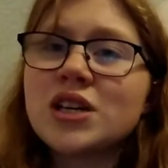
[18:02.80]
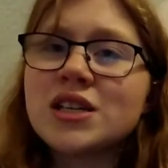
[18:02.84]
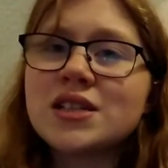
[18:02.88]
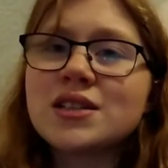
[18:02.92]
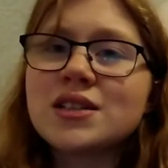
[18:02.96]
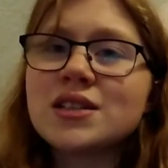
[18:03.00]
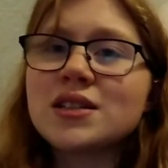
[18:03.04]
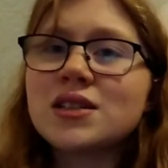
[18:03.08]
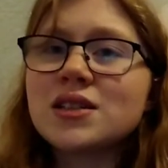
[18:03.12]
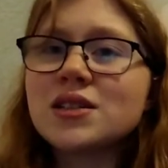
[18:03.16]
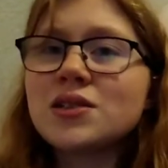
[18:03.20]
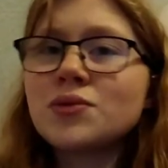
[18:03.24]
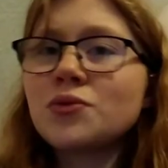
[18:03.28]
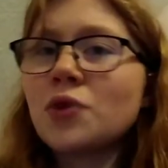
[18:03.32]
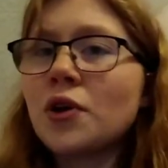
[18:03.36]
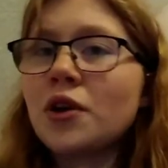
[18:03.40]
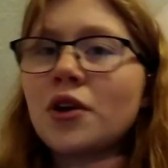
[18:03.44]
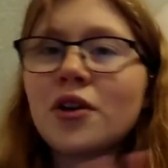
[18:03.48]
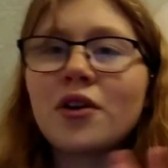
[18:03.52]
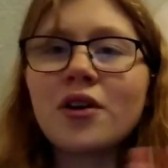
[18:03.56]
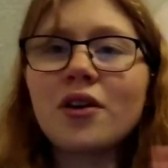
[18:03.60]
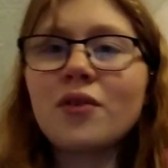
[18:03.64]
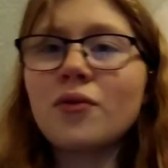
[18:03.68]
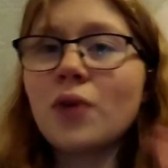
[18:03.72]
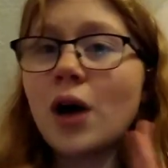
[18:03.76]
reason
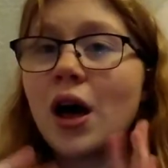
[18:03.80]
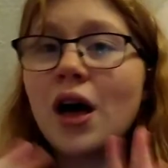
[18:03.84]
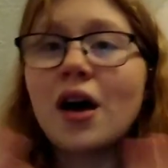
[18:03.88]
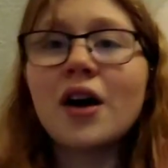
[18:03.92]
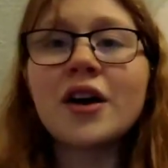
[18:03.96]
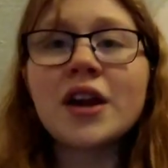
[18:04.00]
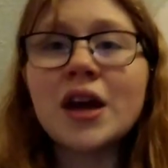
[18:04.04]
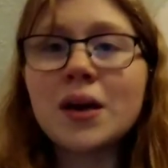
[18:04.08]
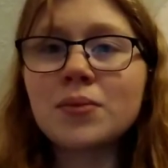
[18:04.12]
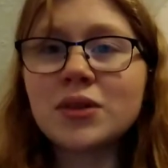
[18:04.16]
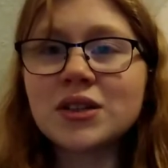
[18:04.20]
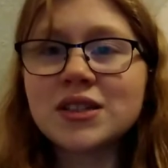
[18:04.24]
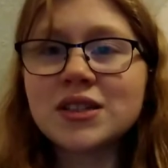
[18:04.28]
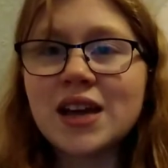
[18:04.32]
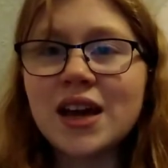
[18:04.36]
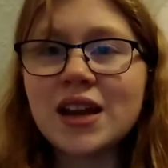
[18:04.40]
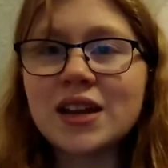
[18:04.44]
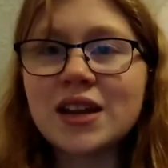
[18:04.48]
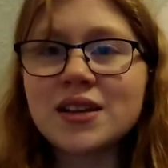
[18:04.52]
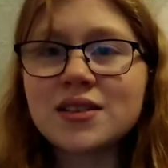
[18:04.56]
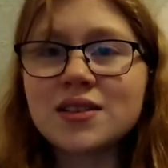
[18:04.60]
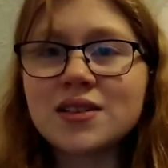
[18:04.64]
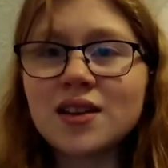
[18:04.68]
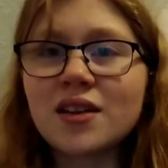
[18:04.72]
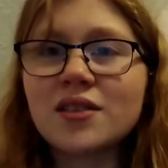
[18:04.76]
we're unable to get
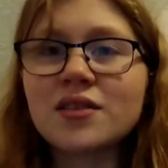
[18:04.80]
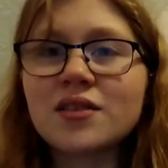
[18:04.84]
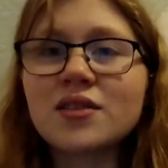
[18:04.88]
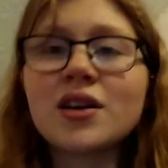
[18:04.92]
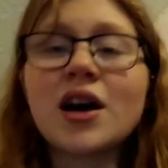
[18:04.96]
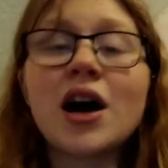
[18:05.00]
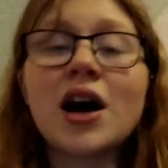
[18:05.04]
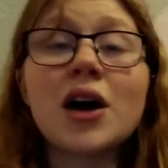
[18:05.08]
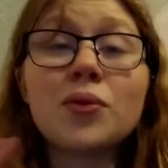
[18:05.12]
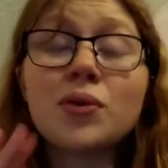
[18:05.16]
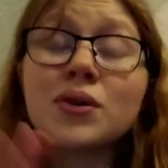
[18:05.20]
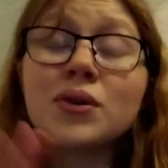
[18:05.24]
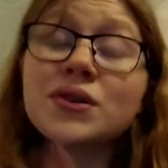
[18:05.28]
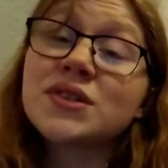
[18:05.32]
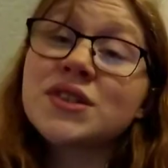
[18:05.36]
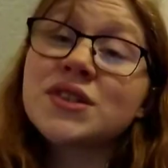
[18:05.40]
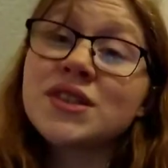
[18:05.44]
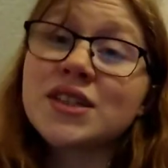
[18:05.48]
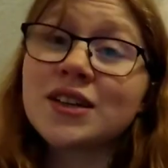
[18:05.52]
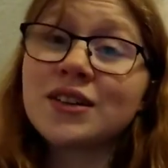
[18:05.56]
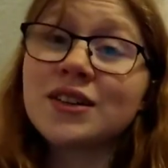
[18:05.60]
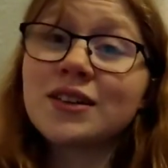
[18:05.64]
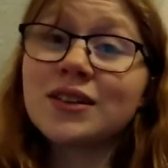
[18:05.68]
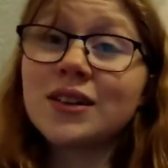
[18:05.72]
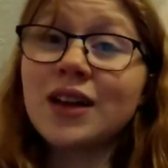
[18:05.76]
it done, I will
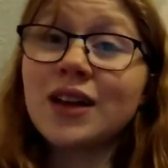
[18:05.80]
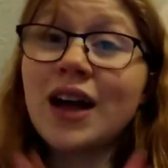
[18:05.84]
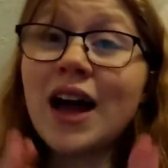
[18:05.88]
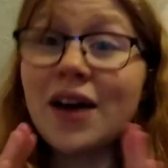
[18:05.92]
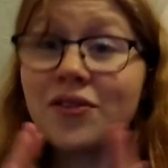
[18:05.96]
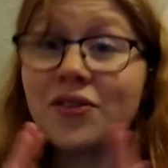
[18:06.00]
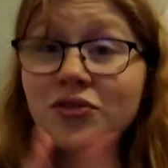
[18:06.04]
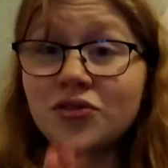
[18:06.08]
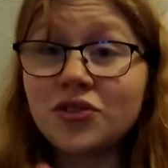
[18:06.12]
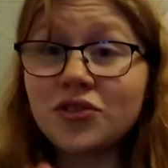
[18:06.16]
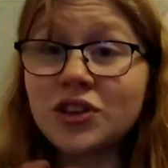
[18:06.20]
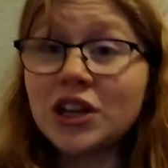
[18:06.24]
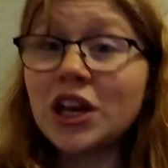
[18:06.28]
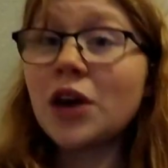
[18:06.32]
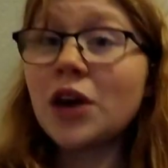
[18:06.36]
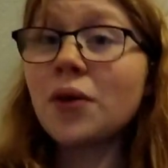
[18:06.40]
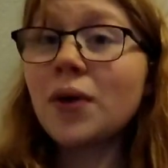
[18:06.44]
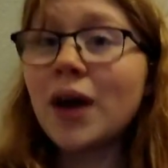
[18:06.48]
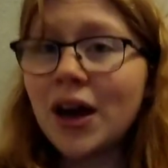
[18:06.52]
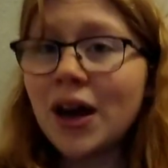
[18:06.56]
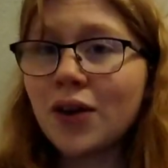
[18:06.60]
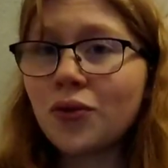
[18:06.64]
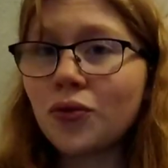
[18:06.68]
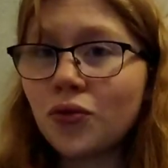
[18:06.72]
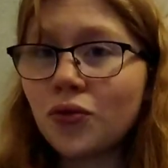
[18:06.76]
still have a video
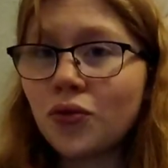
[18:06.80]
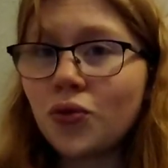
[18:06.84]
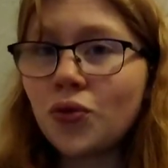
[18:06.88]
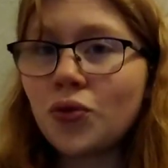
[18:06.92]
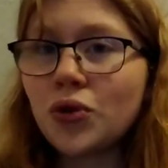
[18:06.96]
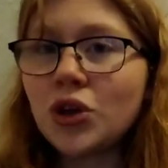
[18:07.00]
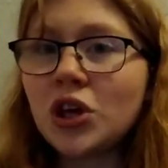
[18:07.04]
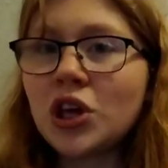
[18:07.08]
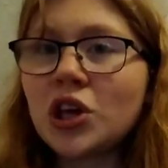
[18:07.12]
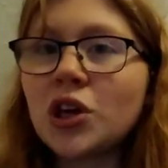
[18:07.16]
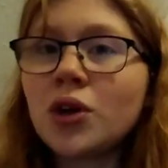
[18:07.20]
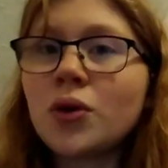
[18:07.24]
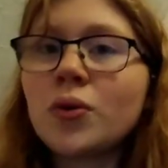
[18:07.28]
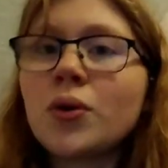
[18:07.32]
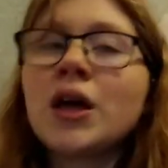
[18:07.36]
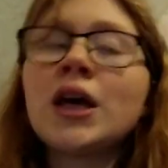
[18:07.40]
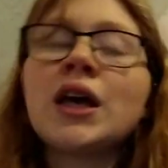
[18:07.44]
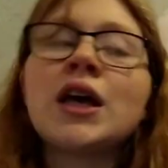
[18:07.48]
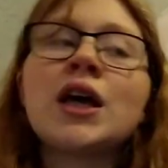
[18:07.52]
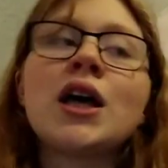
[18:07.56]
out for you.